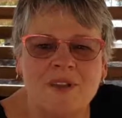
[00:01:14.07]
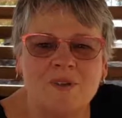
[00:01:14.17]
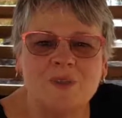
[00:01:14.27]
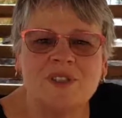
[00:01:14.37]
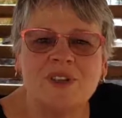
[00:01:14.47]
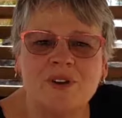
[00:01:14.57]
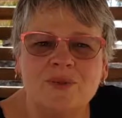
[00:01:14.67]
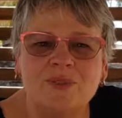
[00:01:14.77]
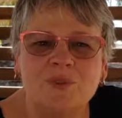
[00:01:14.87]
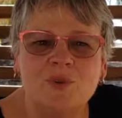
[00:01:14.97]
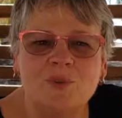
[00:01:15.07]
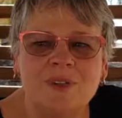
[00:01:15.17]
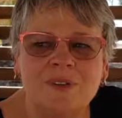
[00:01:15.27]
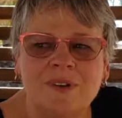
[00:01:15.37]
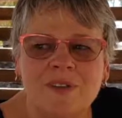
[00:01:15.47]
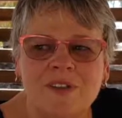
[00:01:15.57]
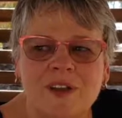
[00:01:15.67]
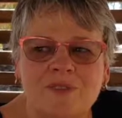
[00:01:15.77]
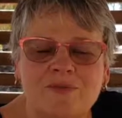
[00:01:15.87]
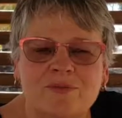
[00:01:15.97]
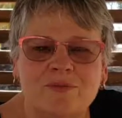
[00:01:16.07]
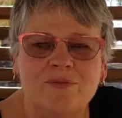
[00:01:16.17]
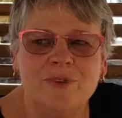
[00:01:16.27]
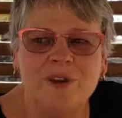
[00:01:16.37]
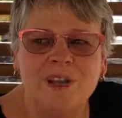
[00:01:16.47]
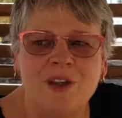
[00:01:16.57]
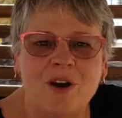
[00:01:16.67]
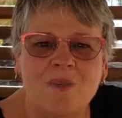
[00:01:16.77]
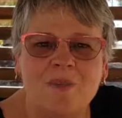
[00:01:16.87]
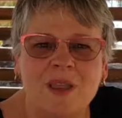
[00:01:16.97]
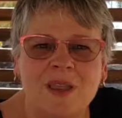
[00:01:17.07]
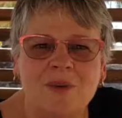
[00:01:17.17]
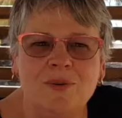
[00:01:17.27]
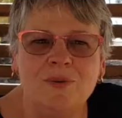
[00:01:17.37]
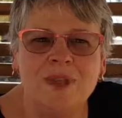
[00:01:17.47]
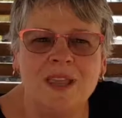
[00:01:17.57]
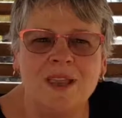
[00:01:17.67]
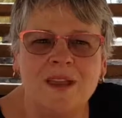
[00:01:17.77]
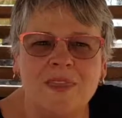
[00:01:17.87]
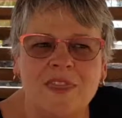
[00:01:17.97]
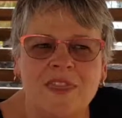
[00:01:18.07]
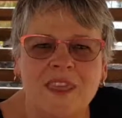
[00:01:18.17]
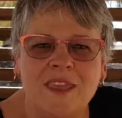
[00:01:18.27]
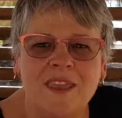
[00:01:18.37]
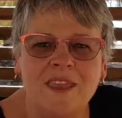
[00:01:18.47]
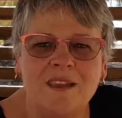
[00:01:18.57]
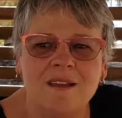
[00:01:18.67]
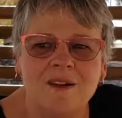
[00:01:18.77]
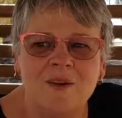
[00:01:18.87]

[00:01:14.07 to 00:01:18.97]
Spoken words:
that was an older woman that really got me looking and thinking,